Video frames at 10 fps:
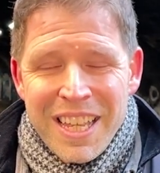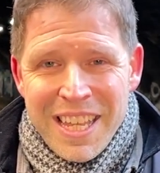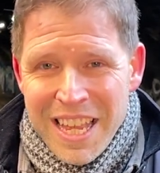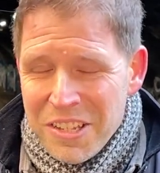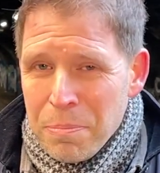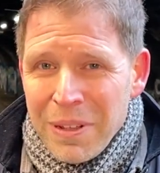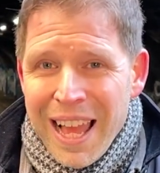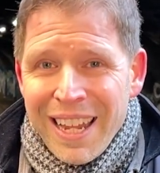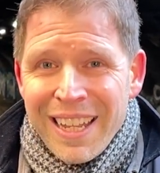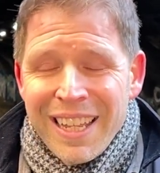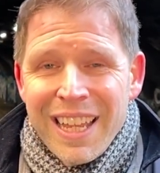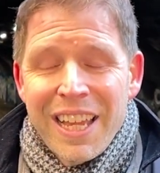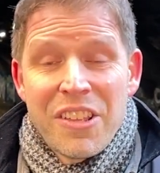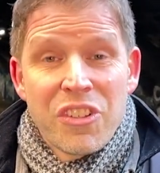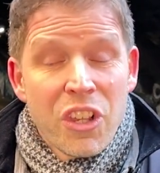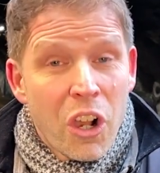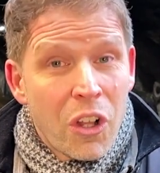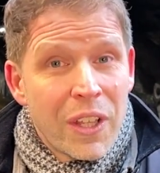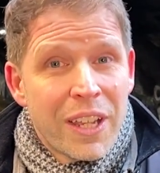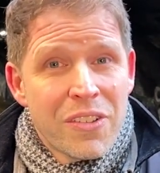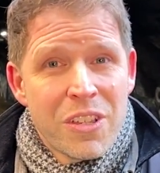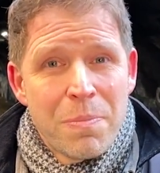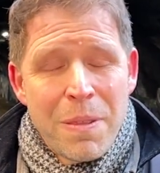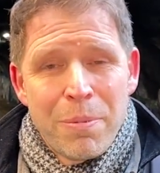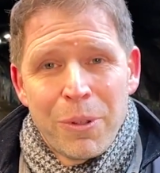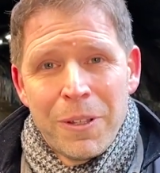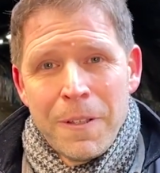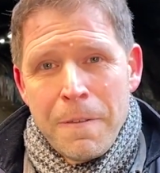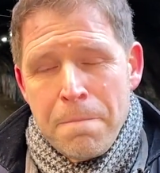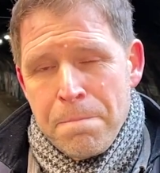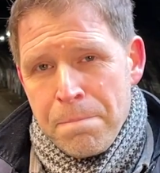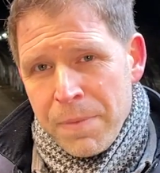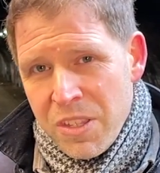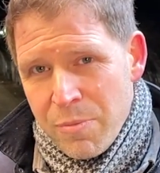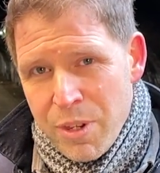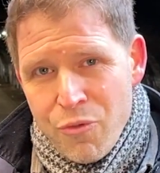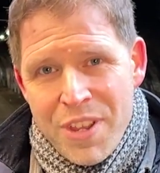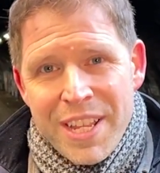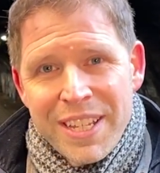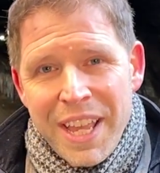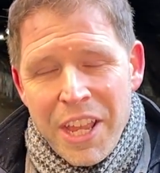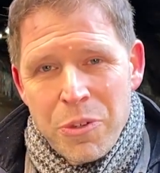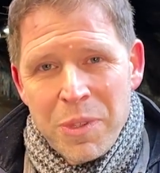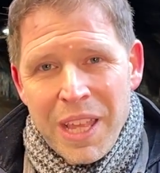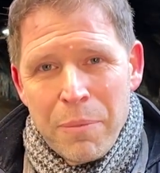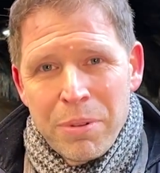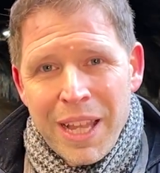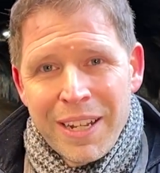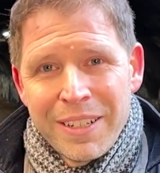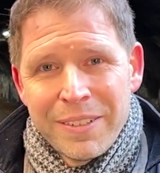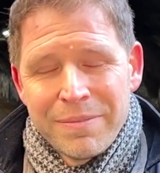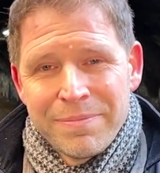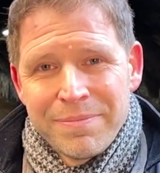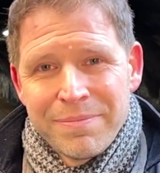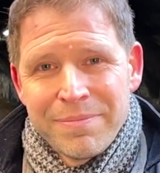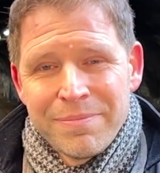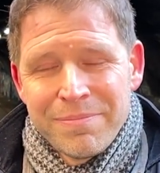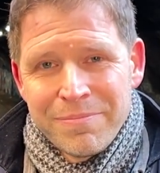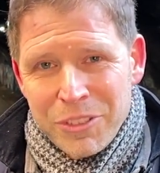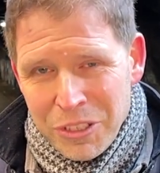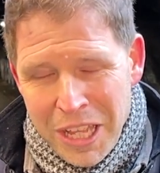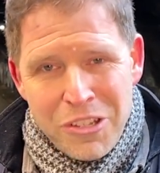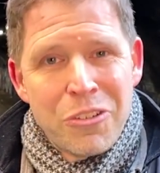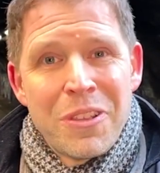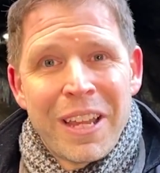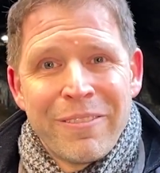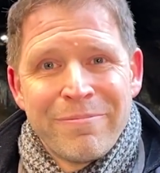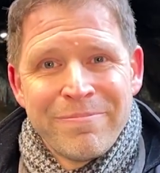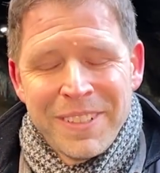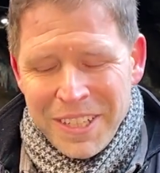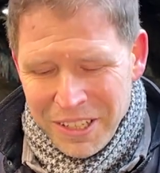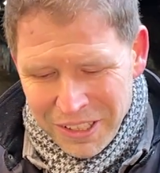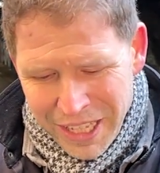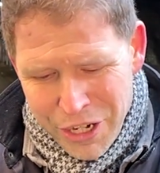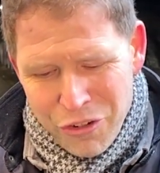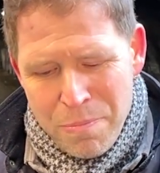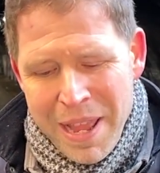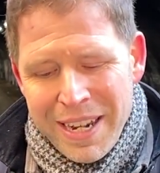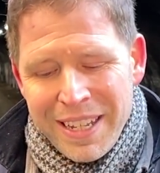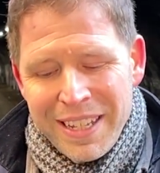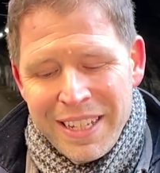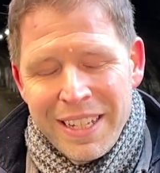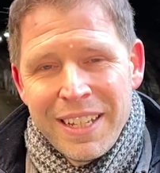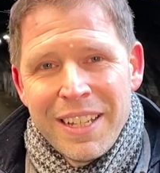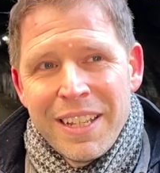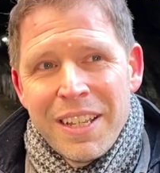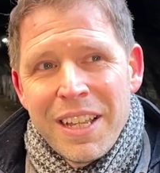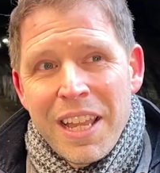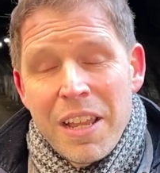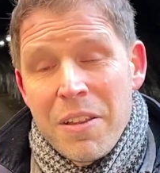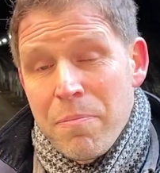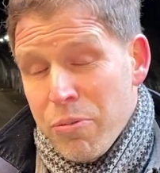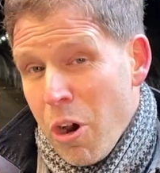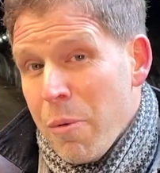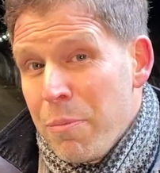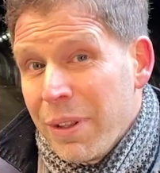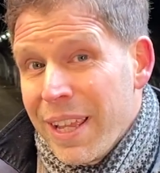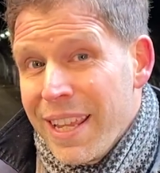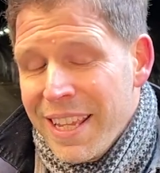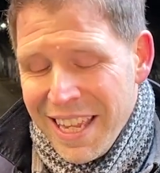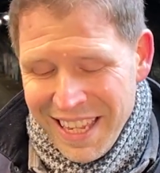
He has a plan, and he's calling us as people to be re-engaged with that plan. So let's do that. Let's repent. Probably